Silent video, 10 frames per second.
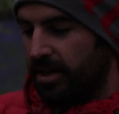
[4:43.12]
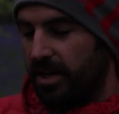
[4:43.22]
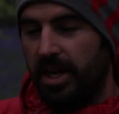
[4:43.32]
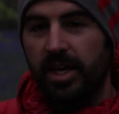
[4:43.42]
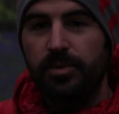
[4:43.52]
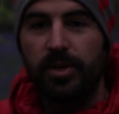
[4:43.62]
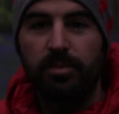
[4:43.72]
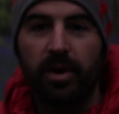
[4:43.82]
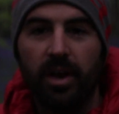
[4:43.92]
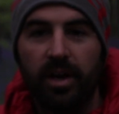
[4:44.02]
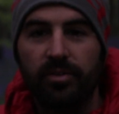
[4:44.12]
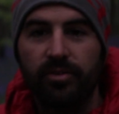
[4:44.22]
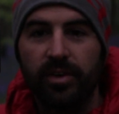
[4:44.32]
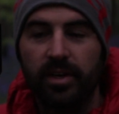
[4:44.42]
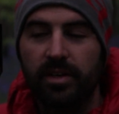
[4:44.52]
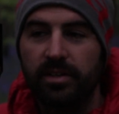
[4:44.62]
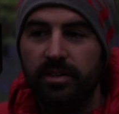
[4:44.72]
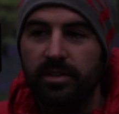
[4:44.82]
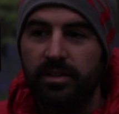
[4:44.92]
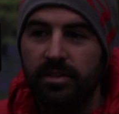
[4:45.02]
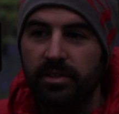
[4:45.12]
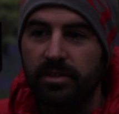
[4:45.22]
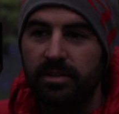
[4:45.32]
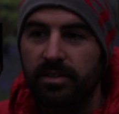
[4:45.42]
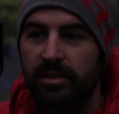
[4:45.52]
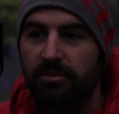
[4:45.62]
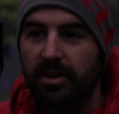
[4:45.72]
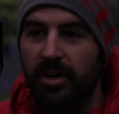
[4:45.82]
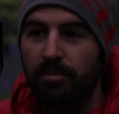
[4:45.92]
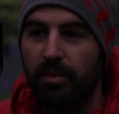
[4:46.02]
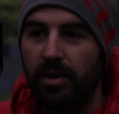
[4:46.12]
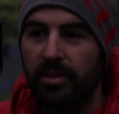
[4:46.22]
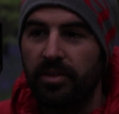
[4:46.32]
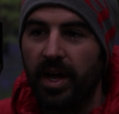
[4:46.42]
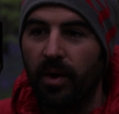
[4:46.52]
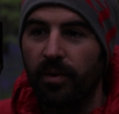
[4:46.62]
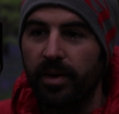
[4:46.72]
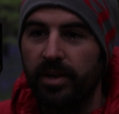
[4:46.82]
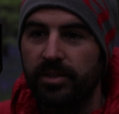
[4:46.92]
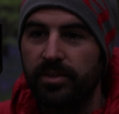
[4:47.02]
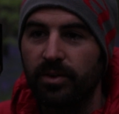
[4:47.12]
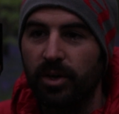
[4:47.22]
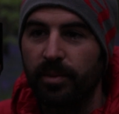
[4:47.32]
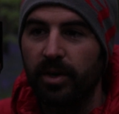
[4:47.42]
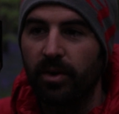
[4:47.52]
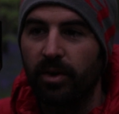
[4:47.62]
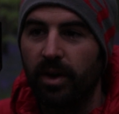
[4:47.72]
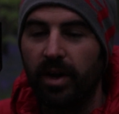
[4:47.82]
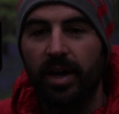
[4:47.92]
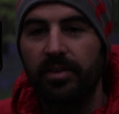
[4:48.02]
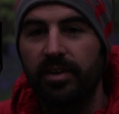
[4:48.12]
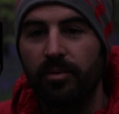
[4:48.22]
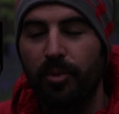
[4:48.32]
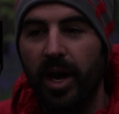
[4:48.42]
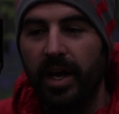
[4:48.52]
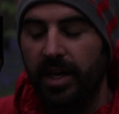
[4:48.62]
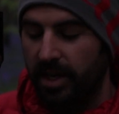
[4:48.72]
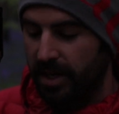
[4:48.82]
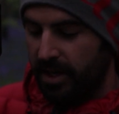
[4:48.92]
Nicky's been in my life for around a month now, and it's not going to be long, and I'm going to have to give it back.